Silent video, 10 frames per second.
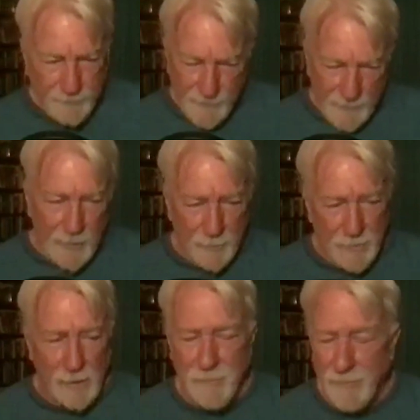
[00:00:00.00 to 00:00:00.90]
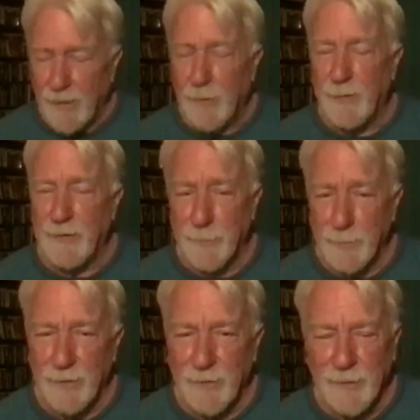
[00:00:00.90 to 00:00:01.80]
and I'm talking a very recent
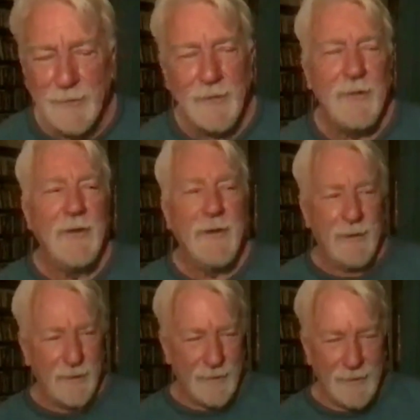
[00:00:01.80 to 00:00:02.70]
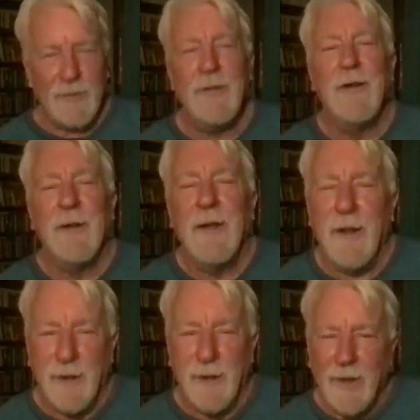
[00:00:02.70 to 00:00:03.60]
president, uh,
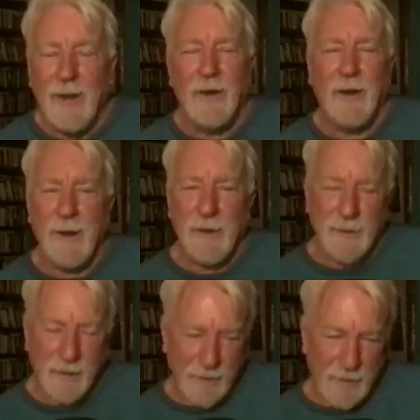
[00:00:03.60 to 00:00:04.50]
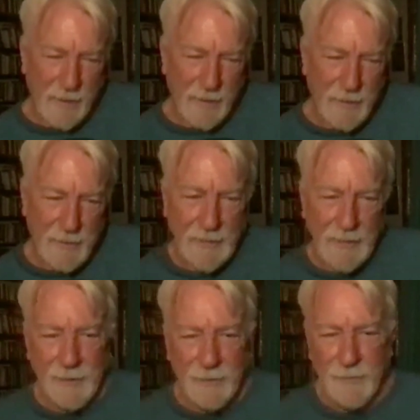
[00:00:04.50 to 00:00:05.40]
uh, and and and he
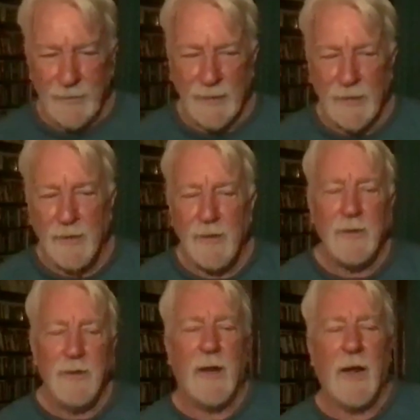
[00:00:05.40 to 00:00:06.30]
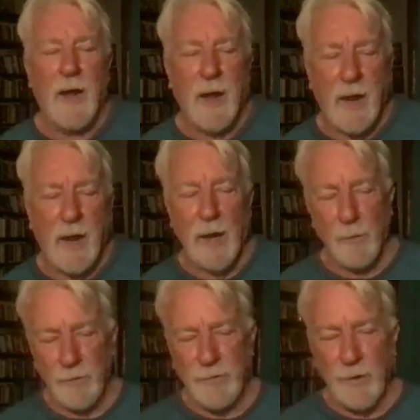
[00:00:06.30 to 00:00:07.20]
is the. I
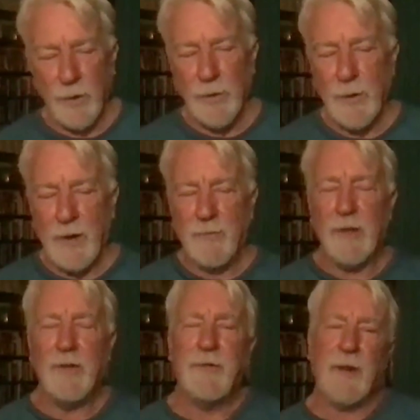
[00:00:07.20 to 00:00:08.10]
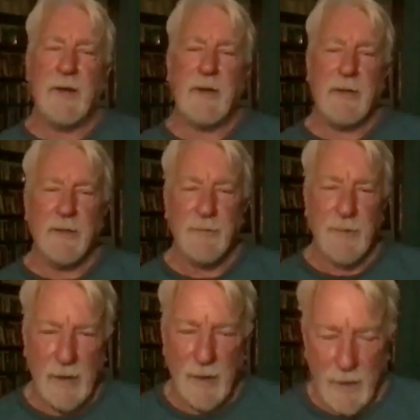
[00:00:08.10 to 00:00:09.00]
will show you evidence that he is
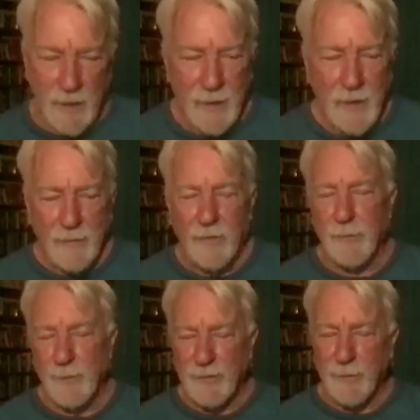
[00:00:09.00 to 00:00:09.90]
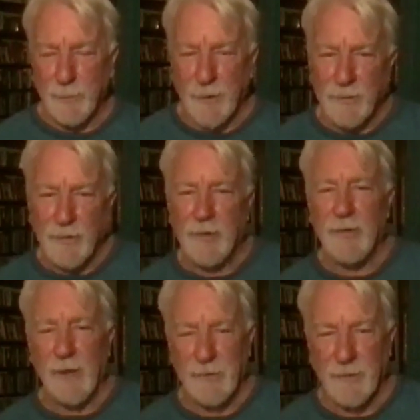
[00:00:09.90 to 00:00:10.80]
uh, this recent president is
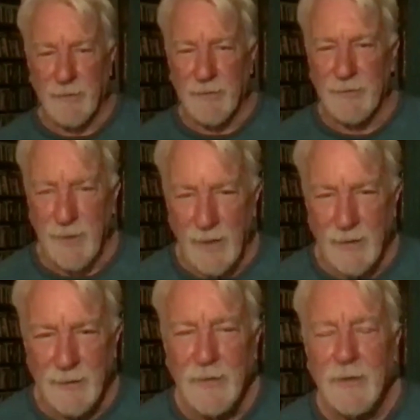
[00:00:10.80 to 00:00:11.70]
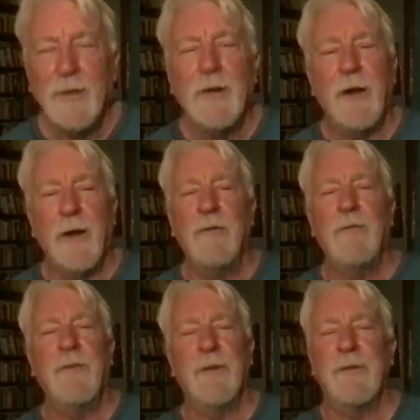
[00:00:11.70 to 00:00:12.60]
actually the son of
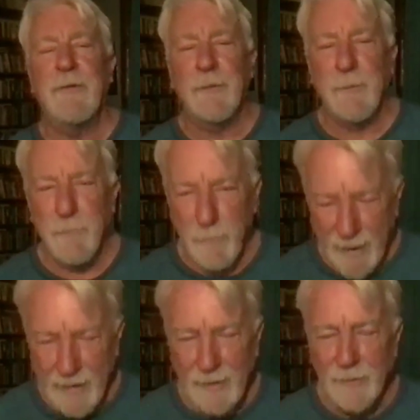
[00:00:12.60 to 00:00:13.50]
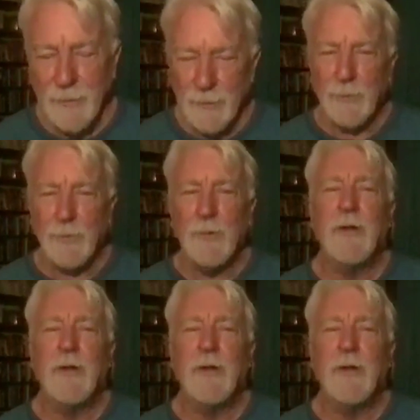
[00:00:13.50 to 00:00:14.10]
this man who